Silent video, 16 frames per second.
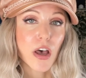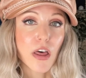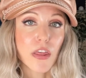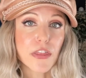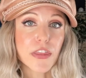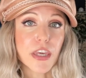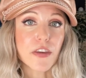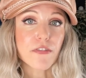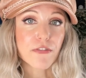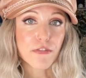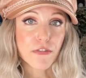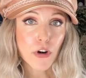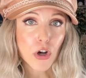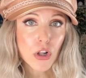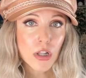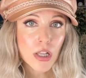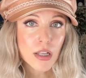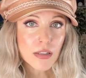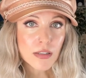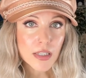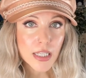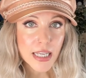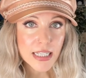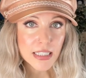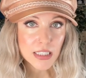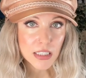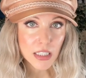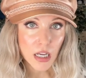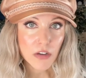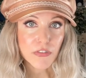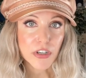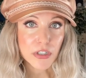the full list
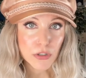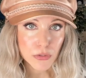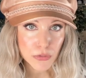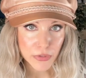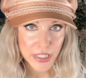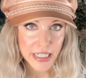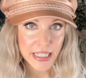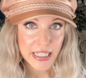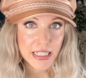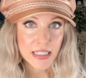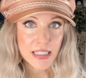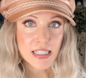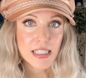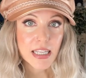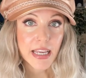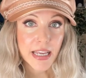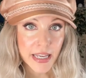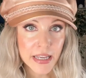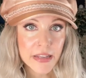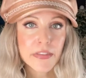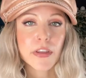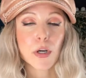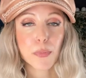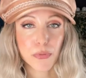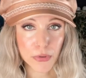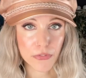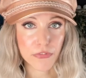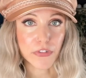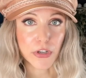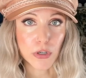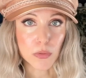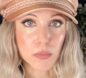of ingredients in their
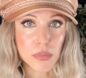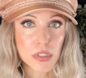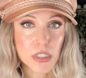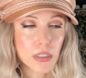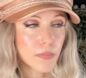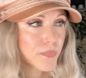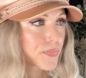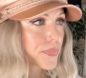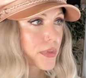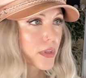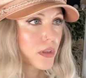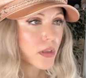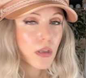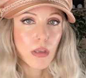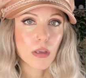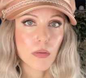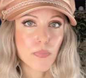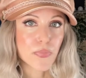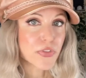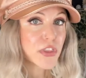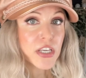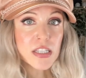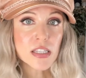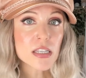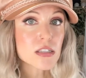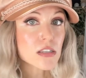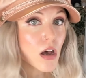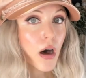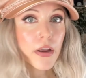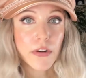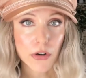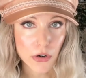perfumes. This is
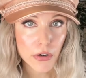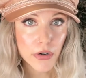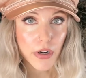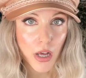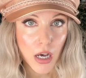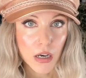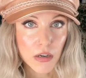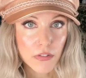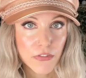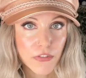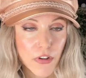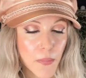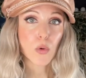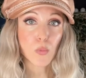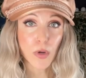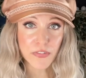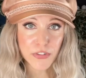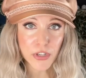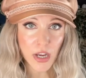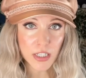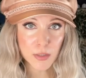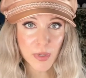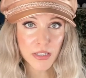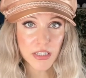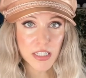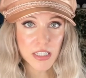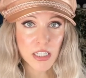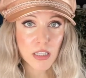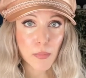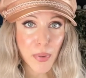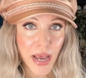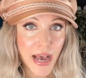unheard of. We've talked about this
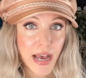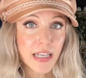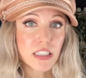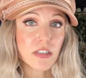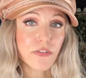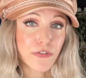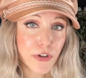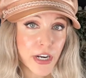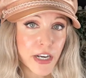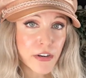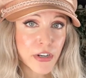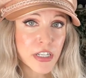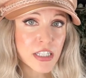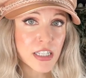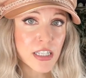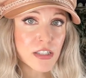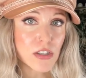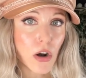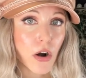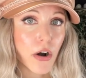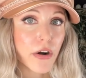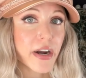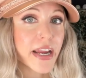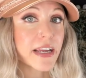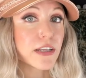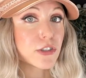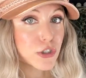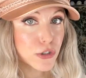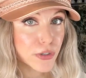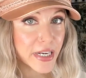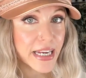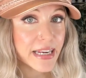in the past. Fragrances are a
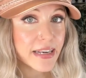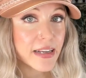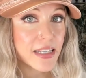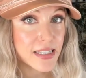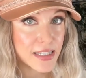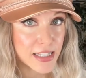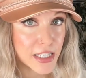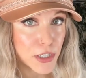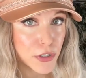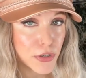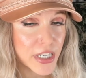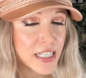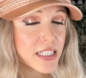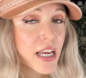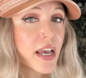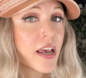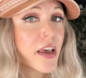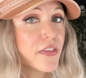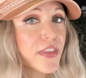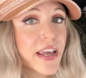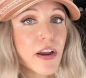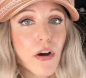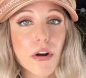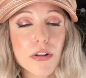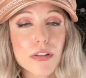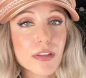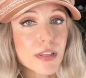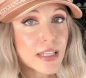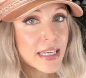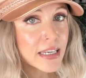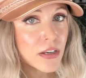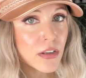trade secret. They are
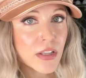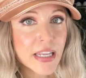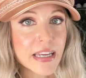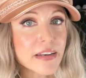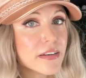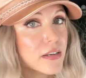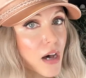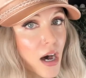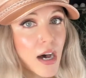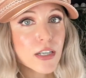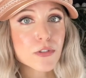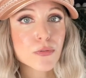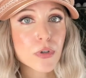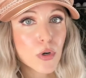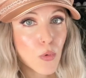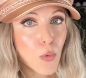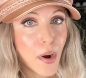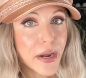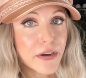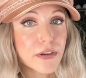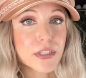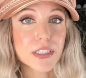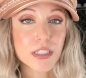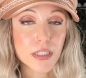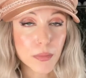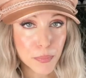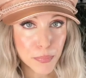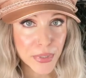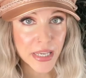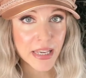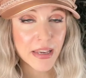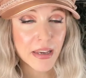legally not required to
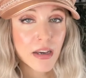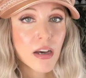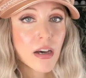be